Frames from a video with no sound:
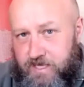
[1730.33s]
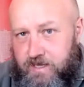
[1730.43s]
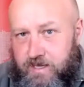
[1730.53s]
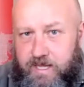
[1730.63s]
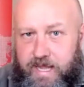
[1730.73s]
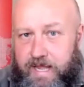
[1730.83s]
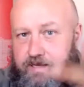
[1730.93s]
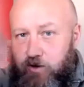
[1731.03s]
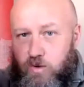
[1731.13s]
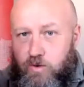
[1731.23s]
And
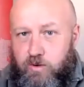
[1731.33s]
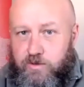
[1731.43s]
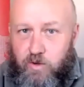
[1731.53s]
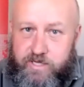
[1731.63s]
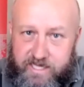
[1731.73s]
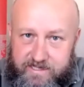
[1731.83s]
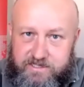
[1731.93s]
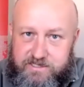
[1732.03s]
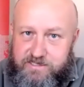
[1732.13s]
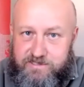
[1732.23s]
your
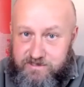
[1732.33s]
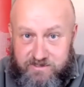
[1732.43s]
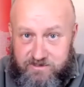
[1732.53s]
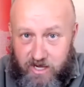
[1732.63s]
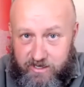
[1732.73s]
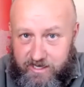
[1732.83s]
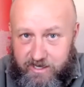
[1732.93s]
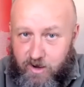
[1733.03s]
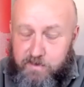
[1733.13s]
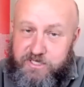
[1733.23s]
kids' only
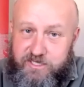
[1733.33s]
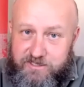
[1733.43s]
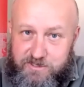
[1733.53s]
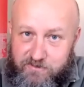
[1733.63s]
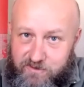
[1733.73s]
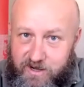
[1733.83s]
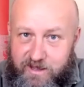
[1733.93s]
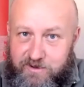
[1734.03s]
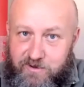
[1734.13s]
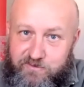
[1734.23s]
option is to follow
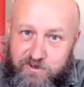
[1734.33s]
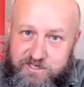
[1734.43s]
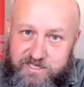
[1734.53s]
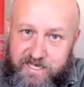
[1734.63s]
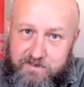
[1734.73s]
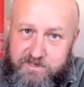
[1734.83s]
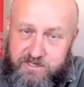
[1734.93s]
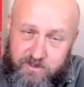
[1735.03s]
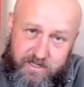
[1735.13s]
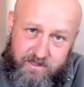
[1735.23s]
in your footsteps.
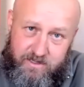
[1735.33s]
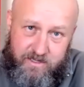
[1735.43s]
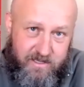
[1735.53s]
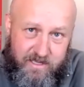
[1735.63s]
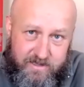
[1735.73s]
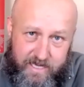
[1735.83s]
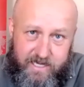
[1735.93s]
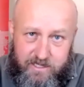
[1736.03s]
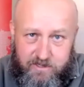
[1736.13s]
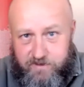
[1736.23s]
That
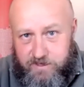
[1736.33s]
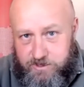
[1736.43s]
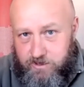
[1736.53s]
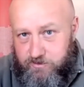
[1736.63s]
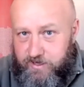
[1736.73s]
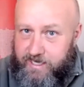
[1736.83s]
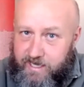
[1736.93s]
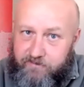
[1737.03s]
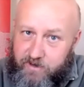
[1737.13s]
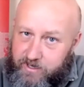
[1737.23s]
individual's
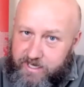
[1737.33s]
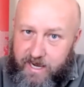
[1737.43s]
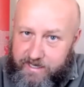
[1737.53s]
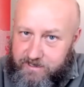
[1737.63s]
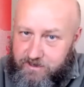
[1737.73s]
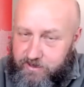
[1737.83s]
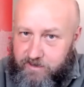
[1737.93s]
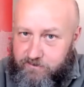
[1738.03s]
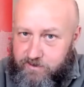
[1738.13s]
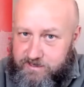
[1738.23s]
running a very high degree
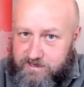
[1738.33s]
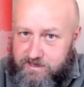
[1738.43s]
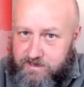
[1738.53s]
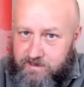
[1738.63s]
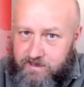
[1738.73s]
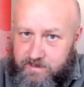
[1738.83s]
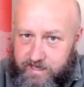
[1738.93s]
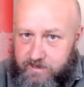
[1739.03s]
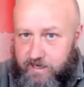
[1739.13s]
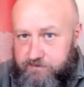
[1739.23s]
of risk,
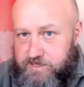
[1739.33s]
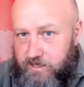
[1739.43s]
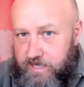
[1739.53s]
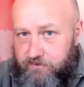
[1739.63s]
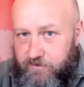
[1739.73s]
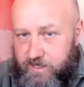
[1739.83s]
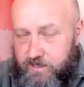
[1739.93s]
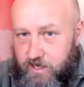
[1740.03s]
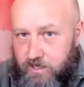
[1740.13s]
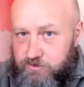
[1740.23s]
that if South Africa
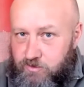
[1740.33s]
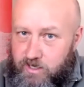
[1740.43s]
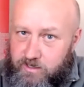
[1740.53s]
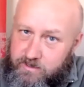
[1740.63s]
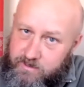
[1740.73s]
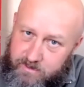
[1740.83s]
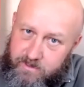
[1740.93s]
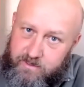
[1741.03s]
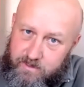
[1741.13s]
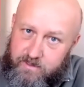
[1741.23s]
goes wrong,
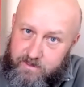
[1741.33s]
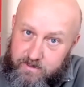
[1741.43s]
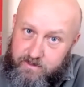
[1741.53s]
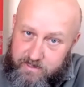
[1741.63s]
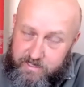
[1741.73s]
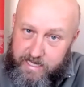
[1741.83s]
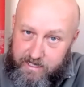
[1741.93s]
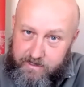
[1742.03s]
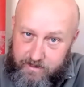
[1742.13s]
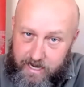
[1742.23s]

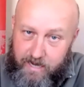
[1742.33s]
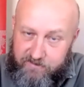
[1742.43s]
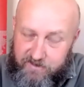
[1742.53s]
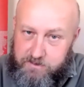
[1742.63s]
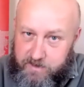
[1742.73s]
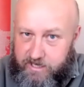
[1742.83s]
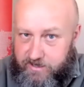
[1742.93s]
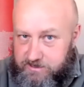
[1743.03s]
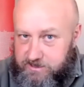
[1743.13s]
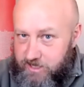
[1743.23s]
their life
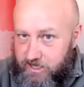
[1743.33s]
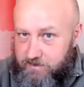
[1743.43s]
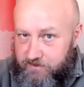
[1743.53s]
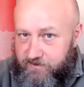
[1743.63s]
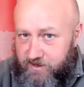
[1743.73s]
experience is going to be very